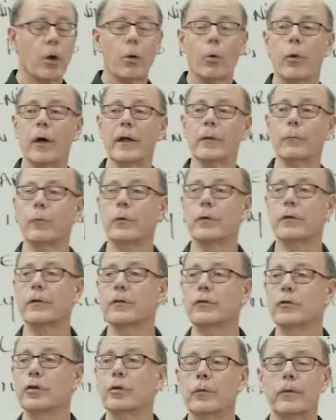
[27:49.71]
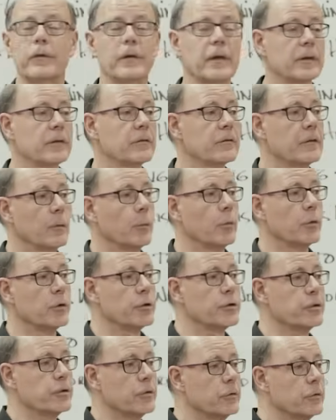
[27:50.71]
What were the two things that were
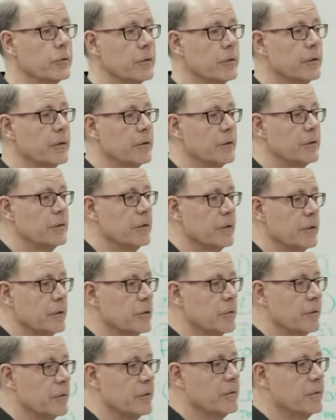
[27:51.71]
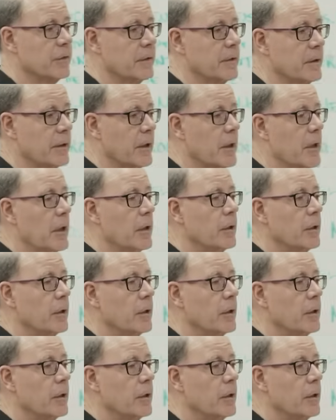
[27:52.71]
sure during the siege of a city?